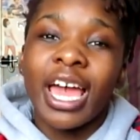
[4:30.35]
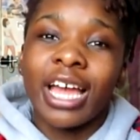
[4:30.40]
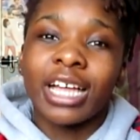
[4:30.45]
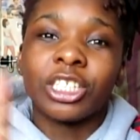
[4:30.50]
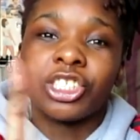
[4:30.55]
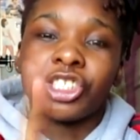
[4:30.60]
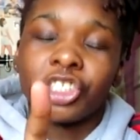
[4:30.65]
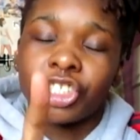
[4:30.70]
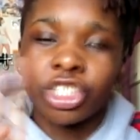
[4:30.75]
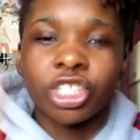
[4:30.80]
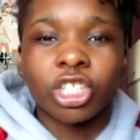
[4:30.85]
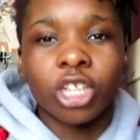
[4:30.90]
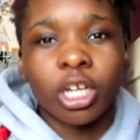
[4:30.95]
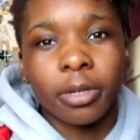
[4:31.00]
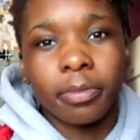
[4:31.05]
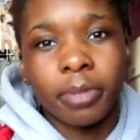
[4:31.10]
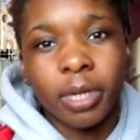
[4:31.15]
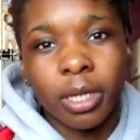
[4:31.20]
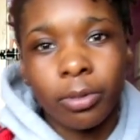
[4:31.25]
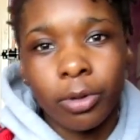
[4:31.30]
Just not the
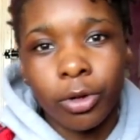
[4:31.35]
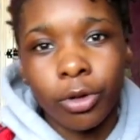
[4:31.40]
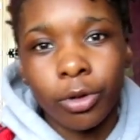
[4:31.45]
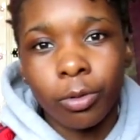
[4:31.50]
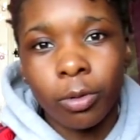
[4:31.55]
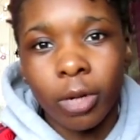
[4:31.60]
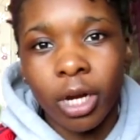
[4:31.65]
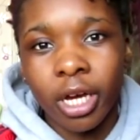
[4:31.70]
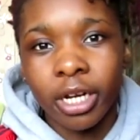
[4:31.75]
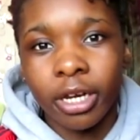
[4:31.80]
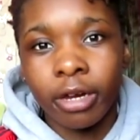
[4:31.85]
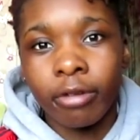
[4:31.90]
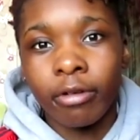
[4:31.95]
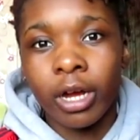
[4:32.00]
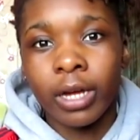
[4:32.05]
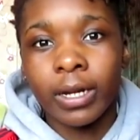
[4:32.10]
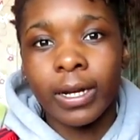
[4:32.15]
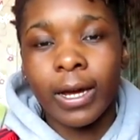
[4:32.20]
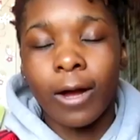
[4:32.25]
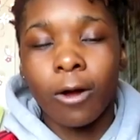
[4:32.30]
people who work there
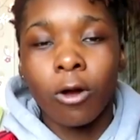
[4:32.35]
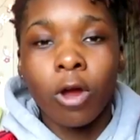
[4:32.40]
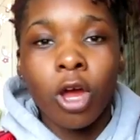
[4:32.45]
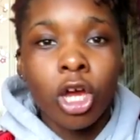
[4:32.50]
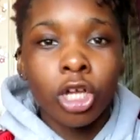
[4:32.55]
right now.